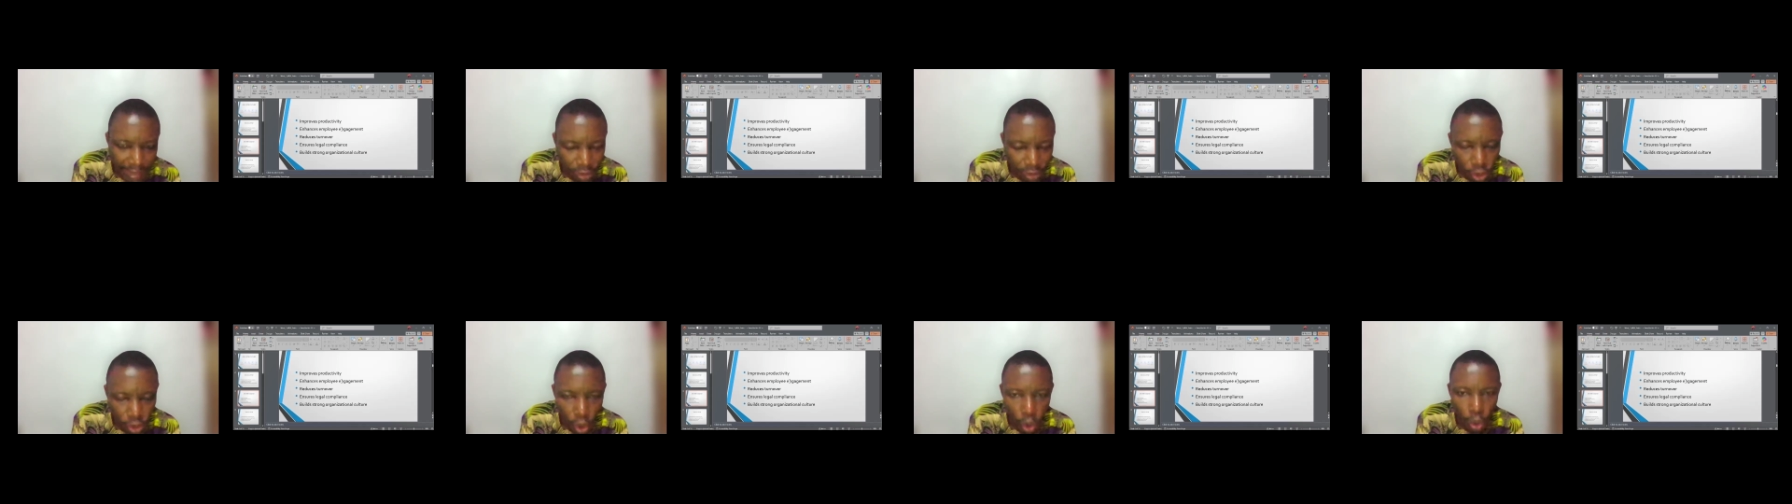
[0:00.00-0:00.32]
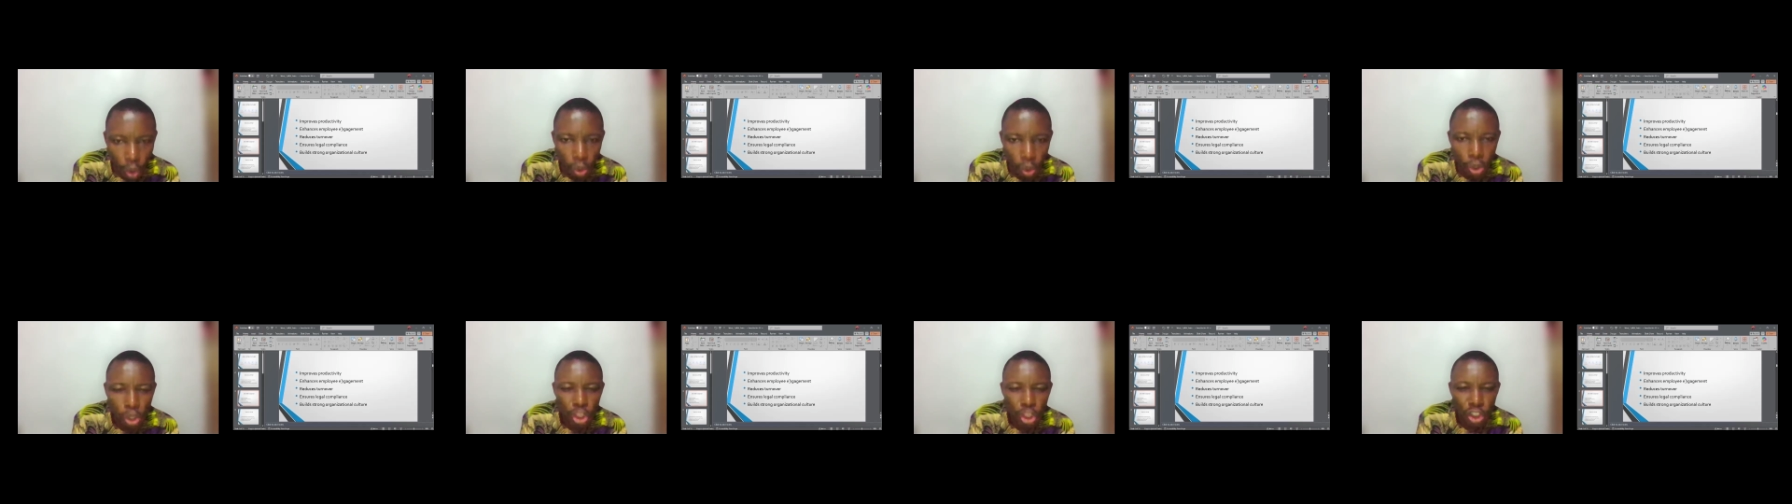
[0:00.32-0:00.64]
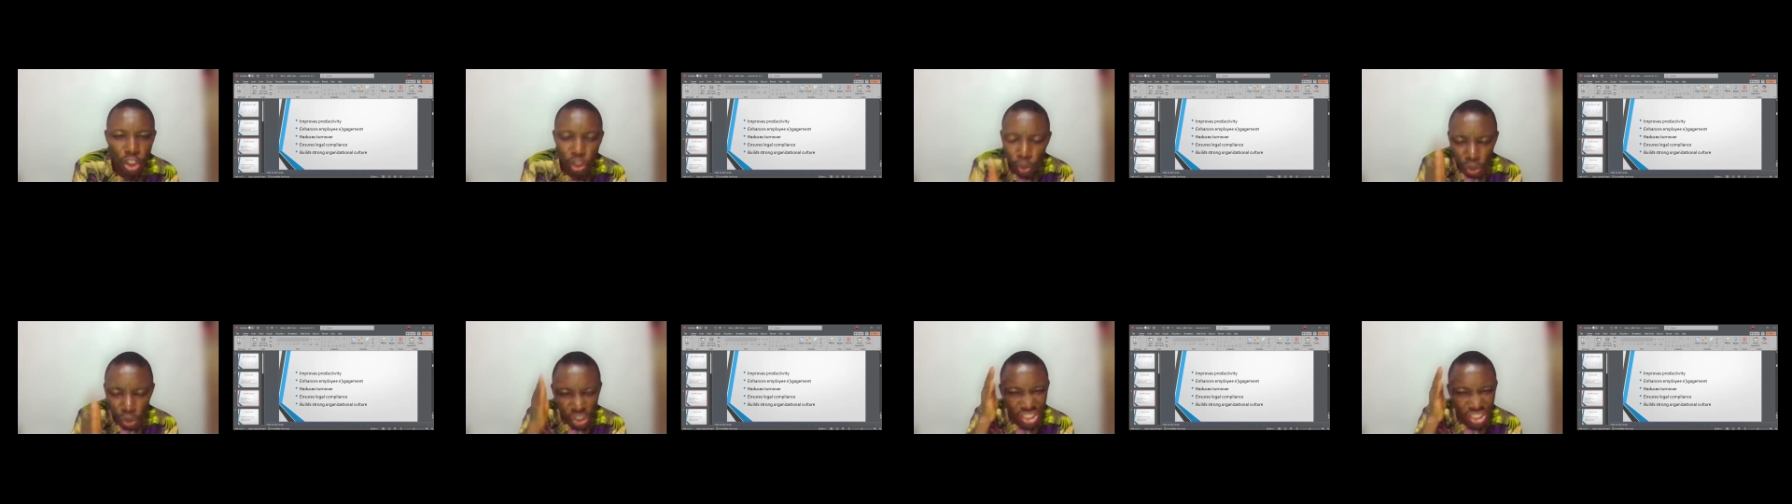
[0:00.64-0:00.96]
at all.
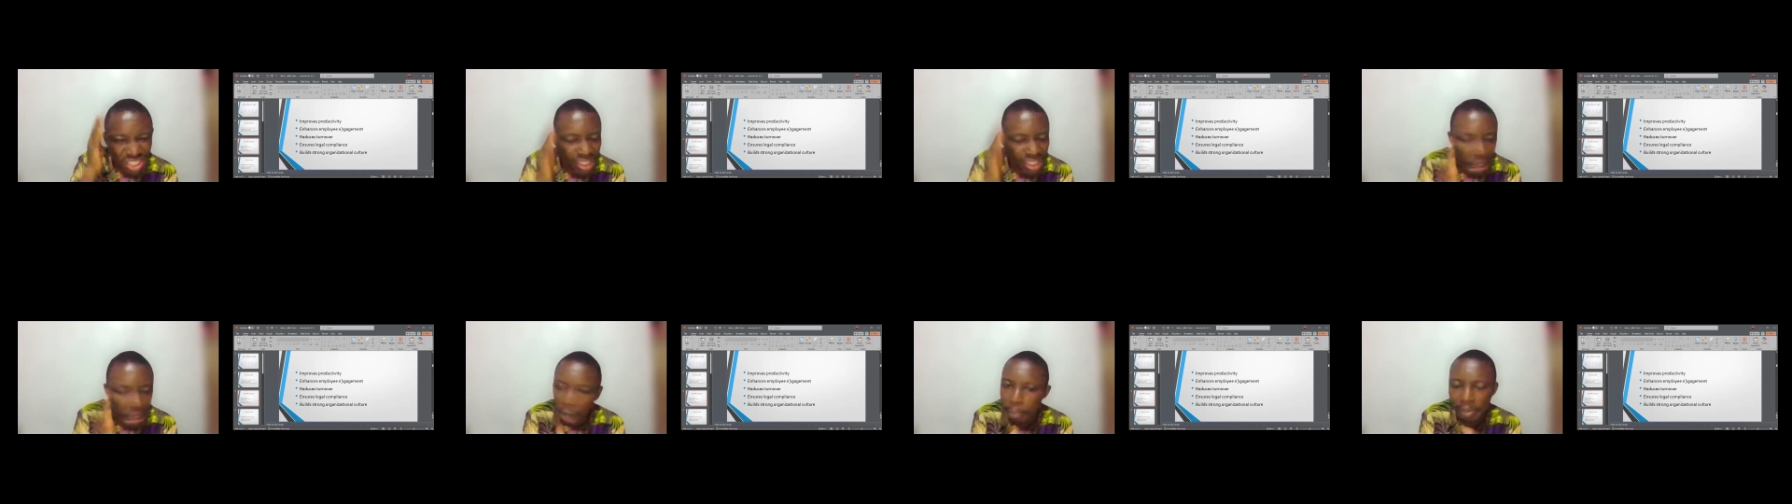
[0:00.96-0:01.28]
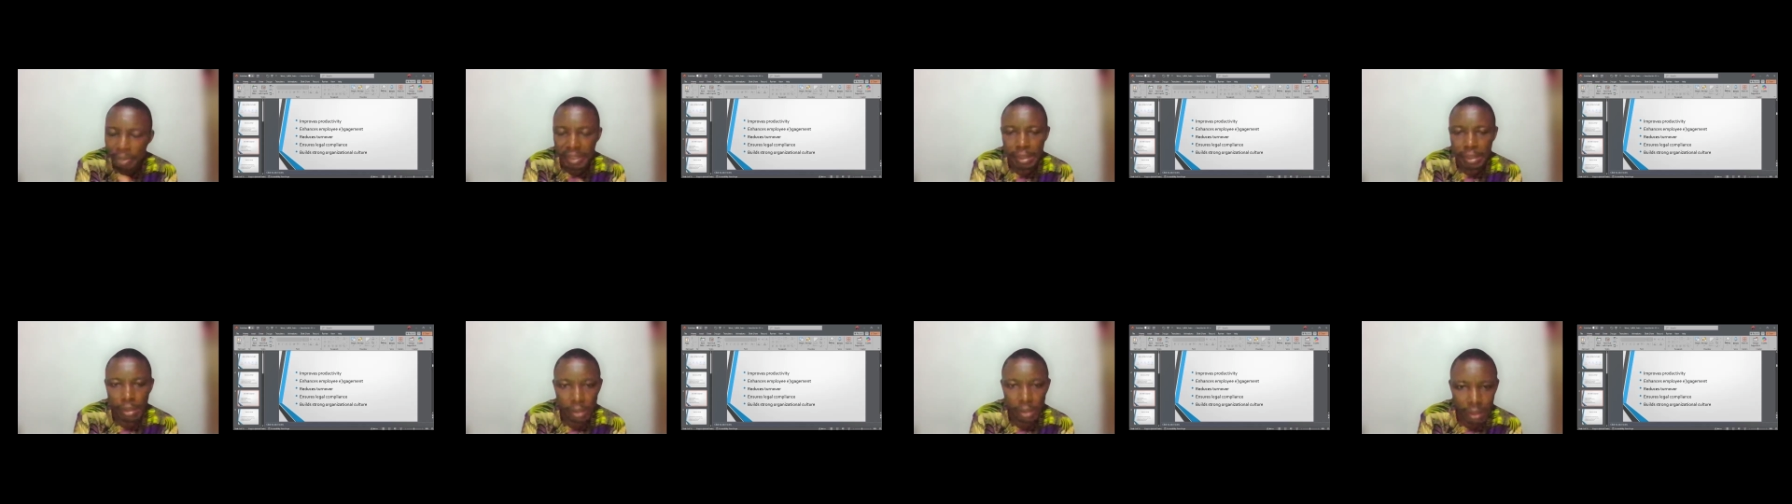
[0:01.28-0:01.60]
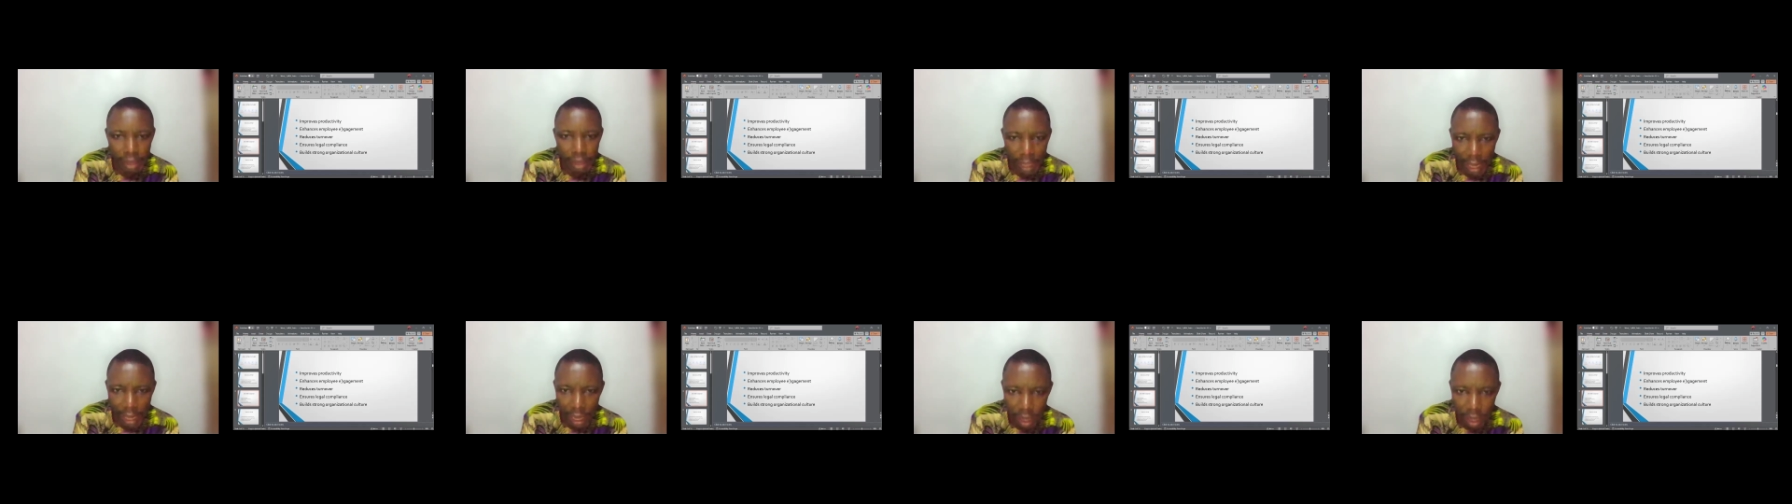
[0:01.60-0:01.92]
You stop it
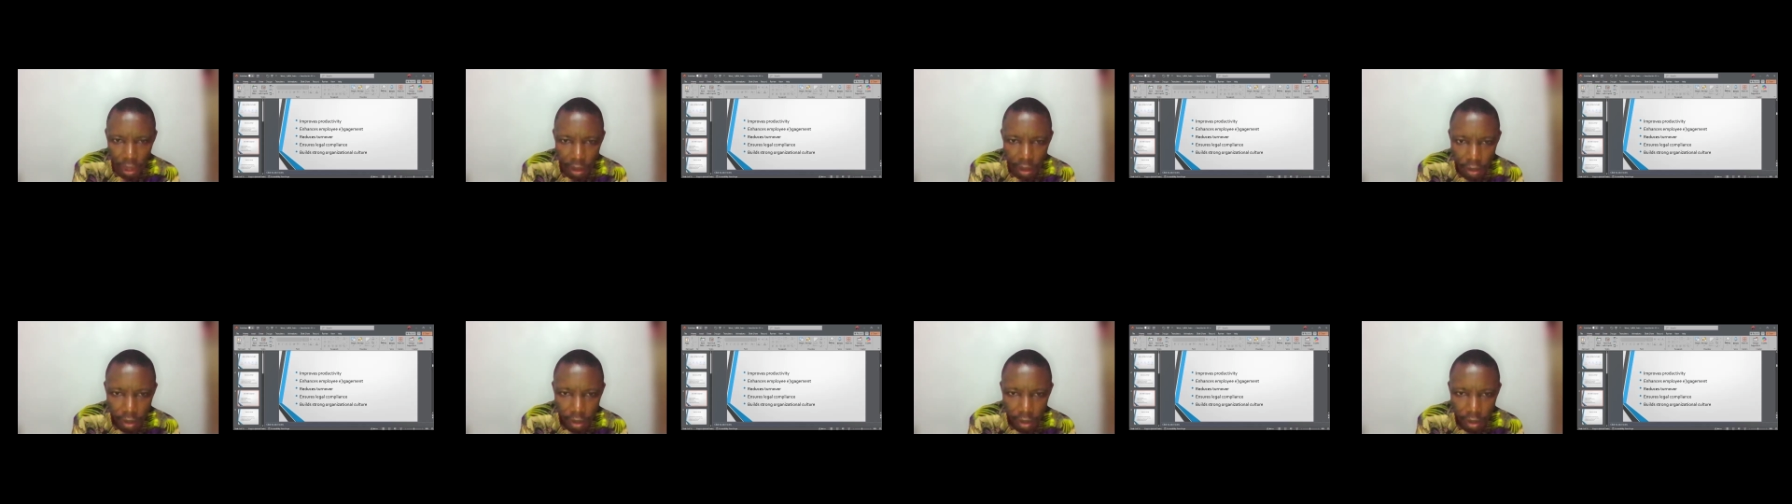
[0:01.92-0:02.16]
there.